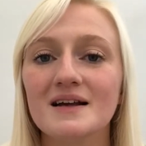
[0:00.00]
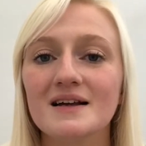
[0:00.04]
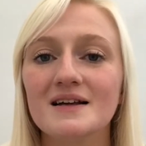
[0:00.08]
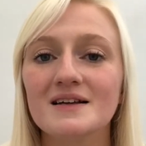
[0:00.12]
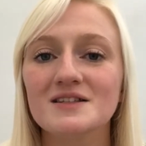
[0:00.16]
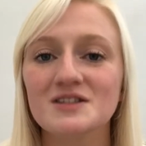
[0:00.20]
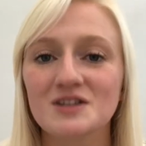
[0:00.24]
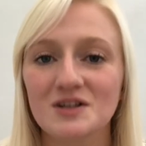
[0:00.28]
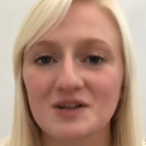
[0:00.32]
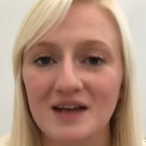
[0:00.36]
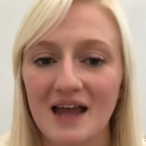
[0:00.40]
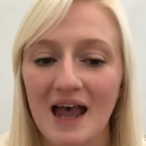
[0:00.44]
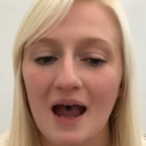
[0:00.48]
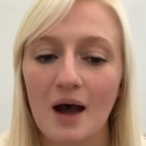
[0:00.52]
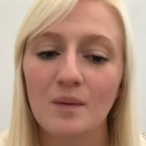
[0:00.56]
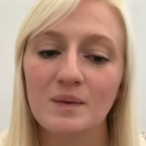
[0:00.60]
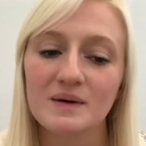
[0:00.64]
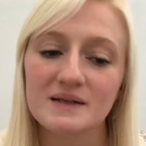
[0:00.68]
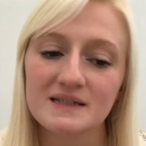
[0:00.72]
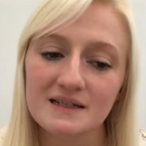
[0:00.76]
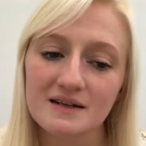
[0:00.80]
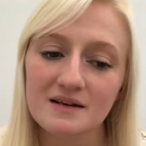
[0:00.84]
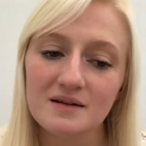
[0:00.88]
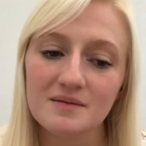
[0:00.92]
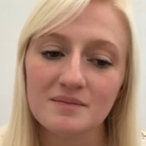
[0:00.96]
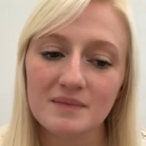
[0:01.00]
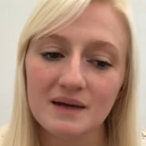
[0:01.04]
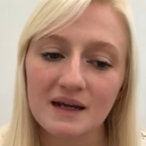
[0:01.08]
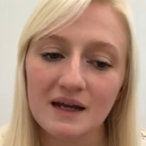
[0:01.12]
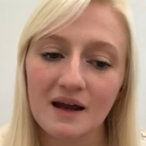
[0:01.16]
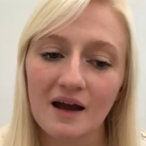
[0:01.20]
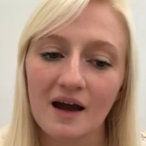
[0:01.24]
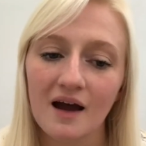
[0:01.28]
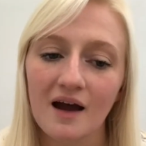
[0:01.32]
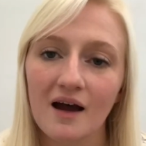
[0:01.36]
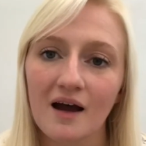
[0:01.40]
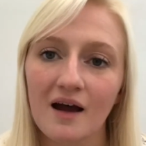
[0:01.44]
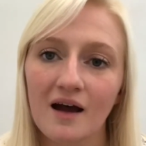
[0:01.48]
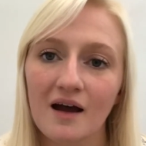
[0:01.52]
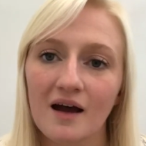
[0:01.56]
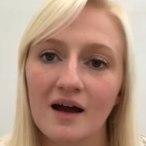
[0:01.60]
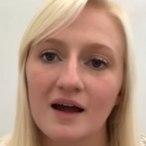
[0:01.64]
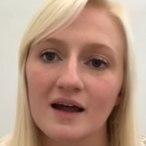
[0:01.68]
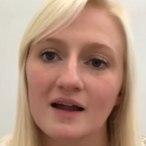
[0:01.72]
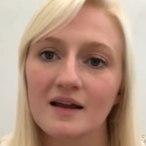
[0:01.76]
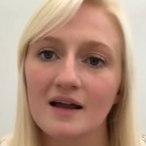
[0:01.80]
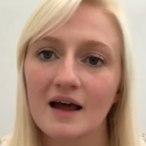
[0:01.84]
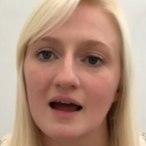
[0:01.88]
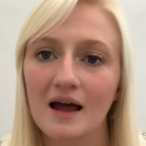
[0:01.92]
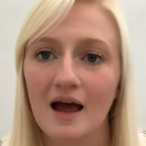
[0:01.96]
So yeah, we didn't meet her
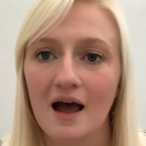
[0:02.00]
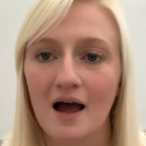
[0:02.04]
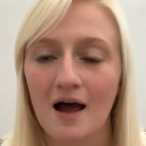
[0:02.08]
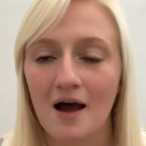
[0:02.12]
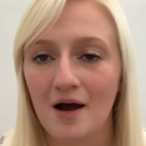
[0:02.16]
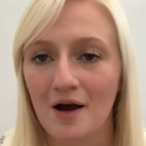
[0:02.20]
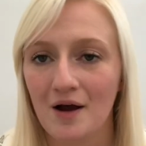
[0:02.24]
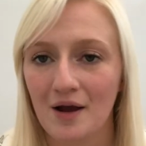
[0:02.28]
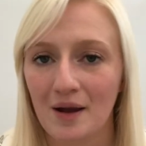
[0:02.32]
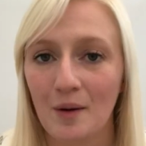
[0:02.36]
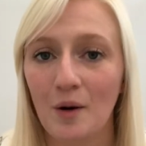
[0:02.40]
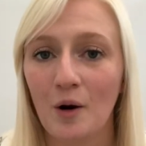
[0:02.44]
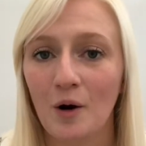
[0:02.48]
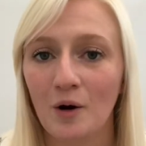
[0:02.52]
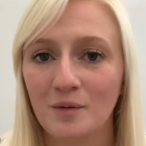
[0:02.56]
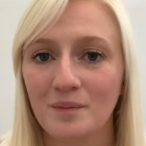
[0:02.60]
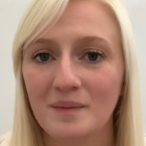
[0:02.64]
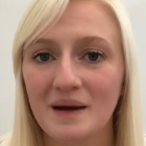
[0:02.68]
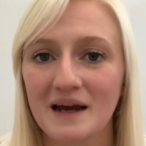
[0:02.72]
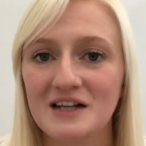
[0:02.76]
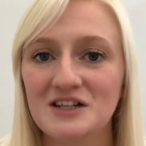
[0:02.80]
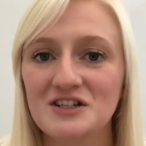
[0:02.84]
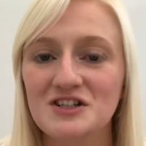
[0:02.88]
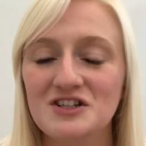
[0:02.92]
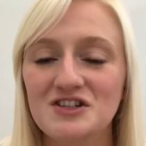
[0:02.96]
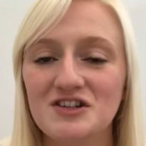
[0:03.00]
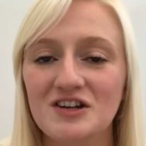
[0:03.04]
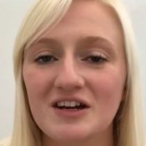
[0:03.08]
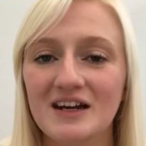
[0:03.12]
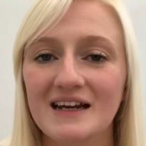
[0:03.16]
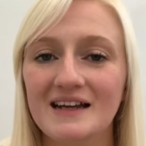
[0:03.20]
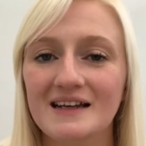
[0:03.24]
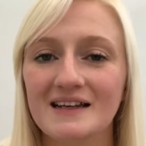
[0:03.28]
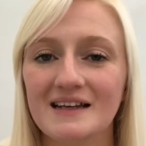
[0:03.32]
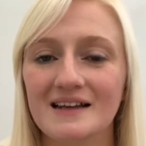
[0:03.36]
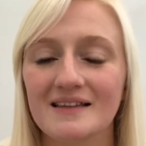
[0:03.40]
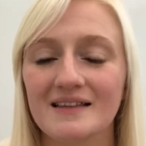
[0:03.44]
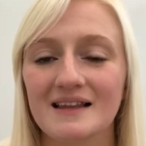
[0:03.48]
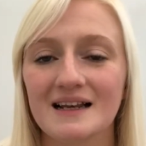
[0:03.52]
on Main Street near